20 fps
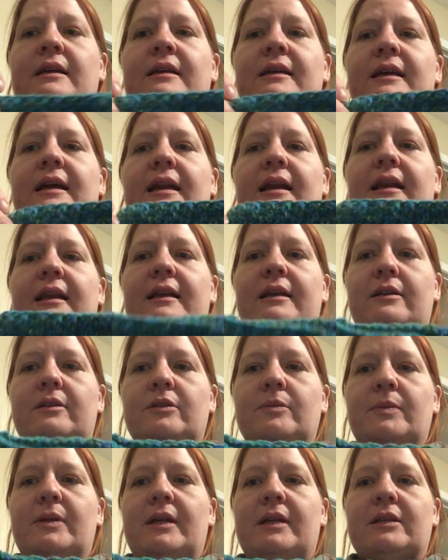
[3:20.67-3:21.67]
got a little
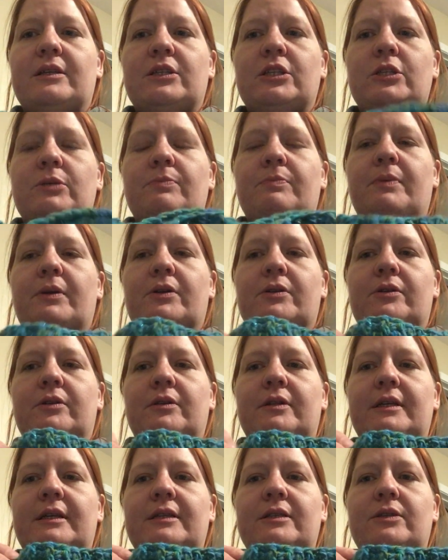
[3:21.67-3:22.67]
bit of
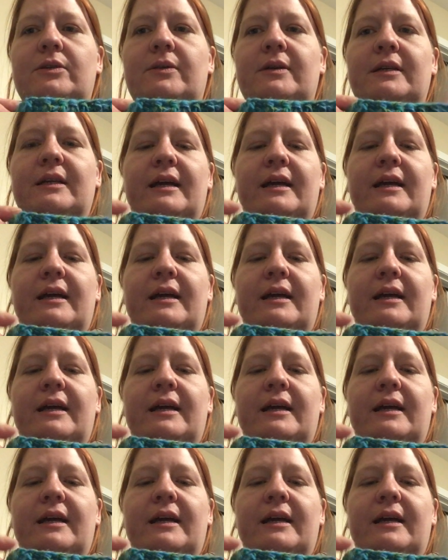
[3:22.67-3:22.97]
sparkle into it.